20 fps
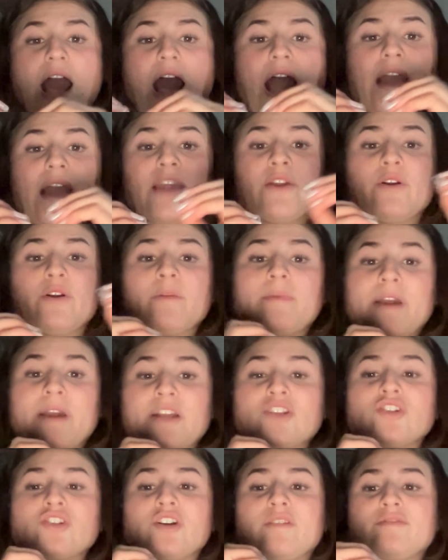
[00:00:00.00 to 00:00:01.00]
accurate
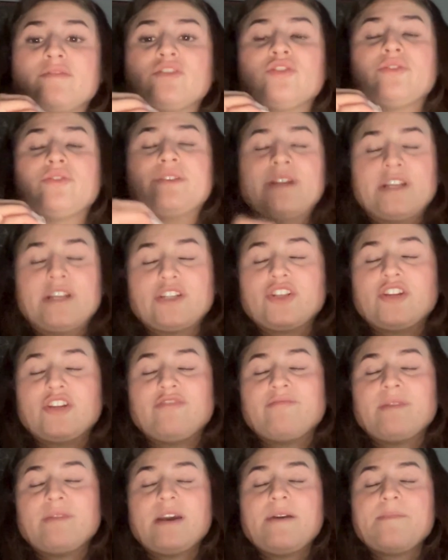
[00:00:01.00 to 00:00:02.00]
picture of student
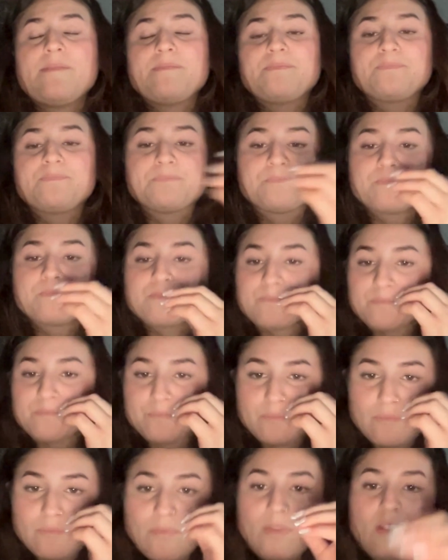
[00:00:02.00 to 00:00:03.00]
achievement.
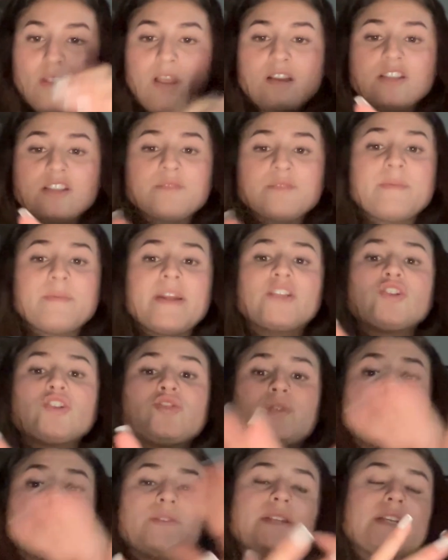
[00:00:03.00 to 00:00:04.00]
It's page
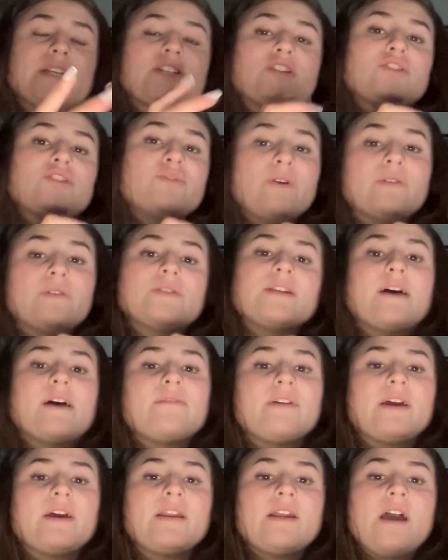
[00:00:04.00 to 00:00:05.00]
206 to
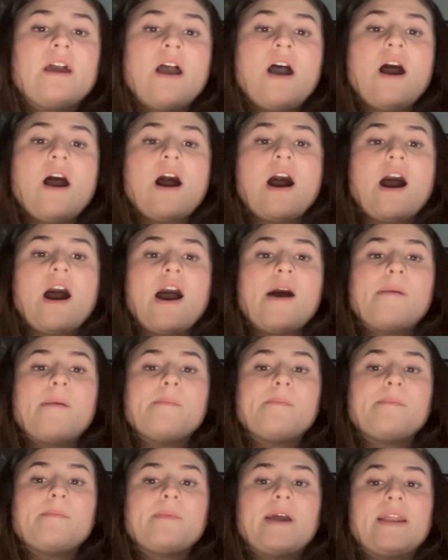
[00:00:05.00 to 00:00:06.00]
207.
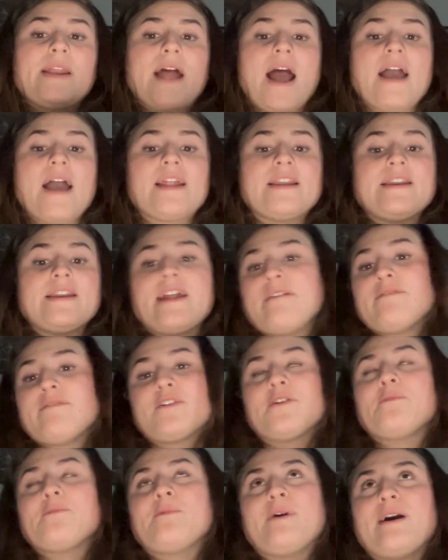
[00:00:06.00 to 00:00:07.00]
And I
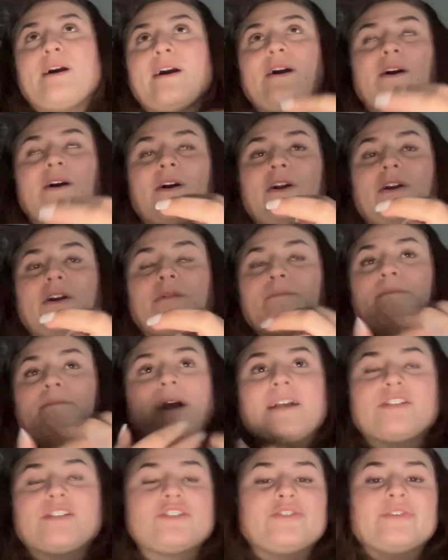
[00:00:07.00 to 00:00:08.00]
never want
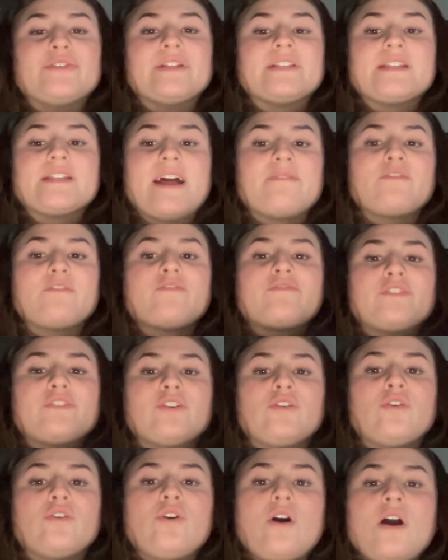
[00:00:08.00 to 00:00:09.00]
my students to ever
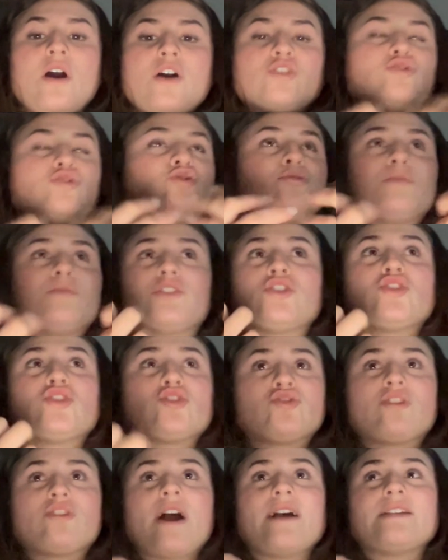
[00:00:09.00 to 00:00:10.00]
feel super
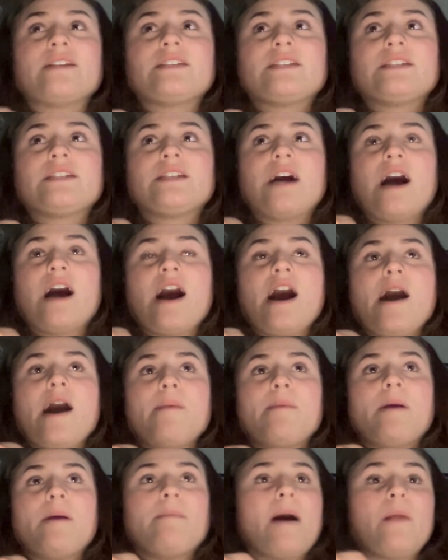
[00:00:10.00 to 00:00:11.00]
stressed
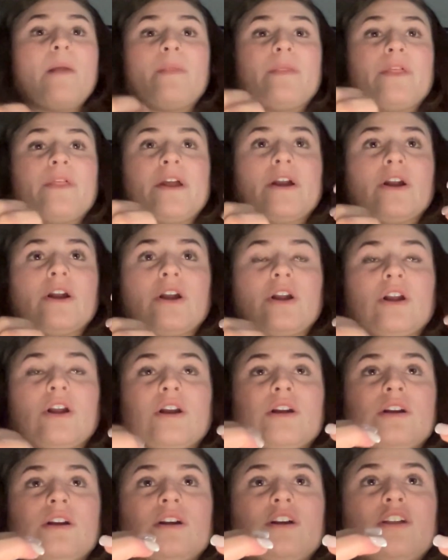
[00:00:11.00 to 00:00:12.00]
about their
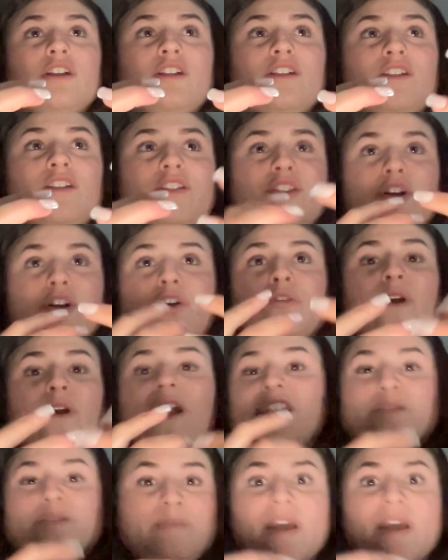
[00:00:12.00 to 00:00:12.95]
grades